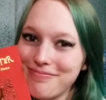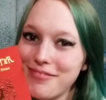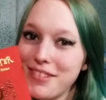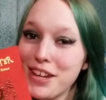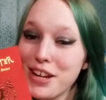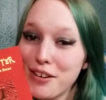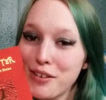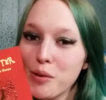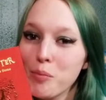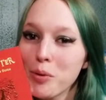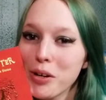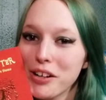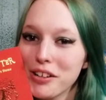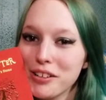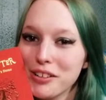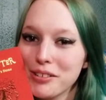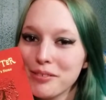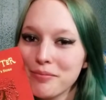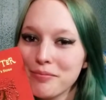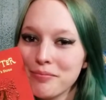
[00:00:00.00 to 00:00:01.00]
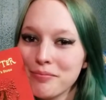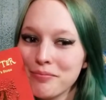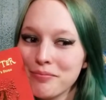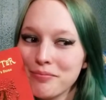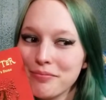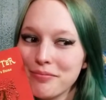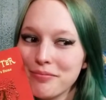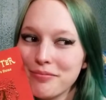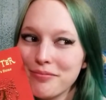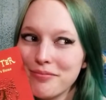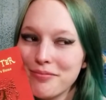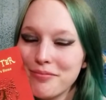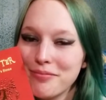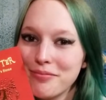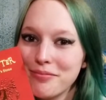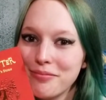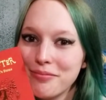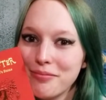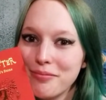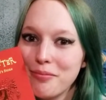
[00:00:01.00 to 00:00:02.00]
Harry Potter,
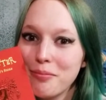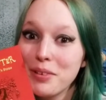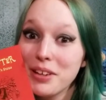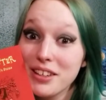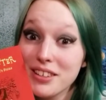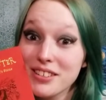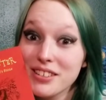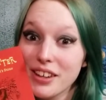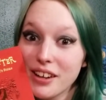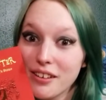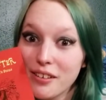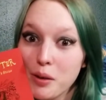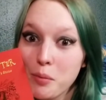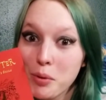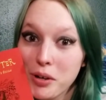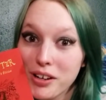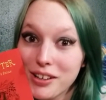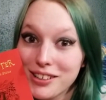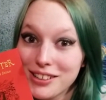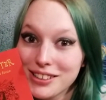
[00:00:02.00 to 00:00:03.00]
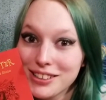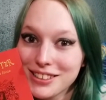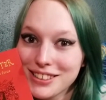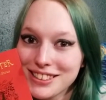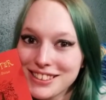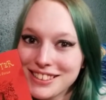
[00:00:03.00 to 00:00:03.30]
because Harry Potter.